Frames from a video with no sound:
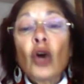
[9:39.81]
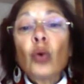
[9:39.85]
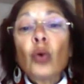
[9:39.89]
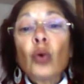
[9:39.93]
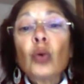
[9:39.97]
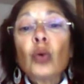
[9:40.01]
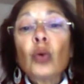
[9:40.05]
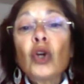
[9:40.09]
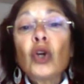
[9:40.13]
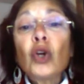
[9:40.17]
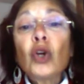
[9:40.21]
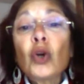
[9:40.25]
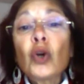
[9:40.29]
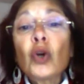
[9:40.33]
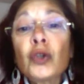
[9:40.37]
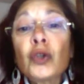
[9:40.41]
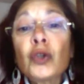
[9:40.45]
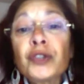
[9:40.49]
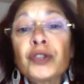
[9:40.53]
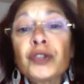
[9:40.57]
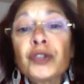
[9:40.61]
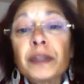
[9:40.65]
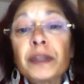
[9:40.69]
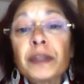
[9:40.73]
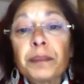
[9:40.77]
who
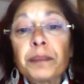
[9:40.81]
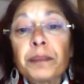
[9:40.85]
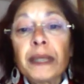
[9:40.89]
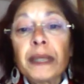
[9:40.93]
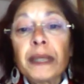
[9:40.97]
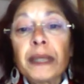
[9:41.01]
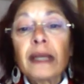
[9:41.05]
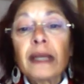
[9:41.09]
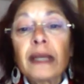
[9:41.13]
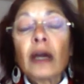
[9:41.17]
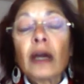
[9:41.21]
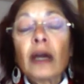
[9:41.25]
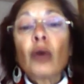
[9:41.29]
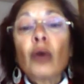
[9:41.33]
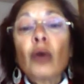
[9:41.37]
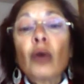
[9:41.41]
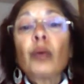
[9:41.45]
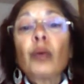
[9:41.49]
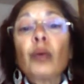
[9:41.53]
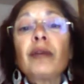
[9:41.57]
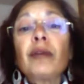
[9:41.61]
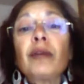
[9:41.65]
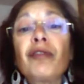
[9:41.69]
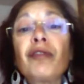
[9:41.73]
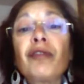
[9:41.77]
looks at me,
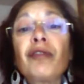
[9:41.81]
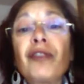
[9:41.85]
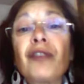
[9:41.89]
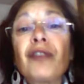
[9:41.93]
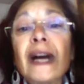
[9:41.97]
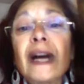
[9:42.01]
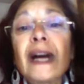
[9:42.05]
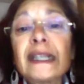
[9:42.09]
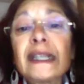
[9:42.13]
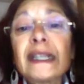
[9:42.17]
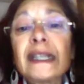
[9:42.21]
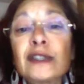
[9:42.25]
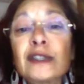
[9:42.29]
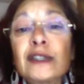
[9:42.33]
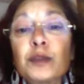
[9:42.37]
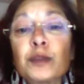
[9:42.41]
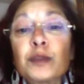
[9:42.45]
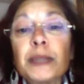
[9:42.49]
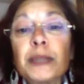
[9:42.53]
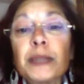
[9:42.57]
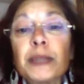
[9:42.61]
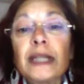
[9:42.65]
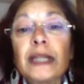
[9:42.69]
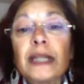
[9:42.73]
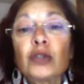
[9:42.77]
who invites
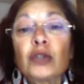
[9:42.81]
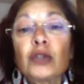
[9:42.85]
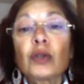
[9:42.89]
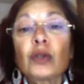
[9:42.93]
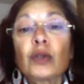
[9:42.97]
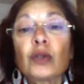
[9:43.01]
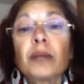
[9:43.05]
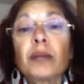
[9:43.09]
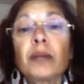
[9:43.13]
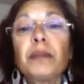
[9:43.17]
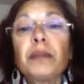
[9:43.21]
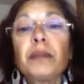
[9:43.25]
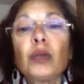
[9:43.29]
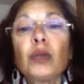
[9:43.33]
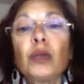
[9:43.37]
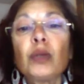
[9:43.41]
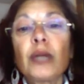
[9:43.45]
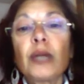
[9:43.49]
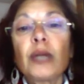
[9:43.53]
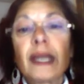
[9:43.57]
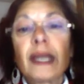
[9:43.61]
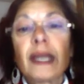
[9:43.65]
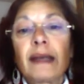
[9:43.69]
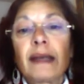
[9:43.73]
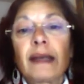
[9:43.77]
me to
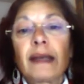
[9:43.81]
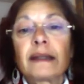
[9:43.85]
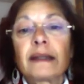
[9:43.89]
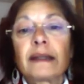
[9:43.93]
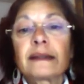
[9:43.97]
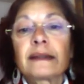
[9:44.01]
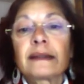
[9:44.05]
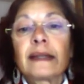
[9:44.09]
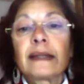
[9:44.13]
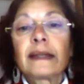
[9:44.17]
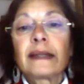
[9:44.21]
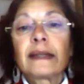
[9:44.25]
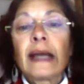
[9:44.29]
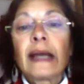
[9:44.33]
communicate.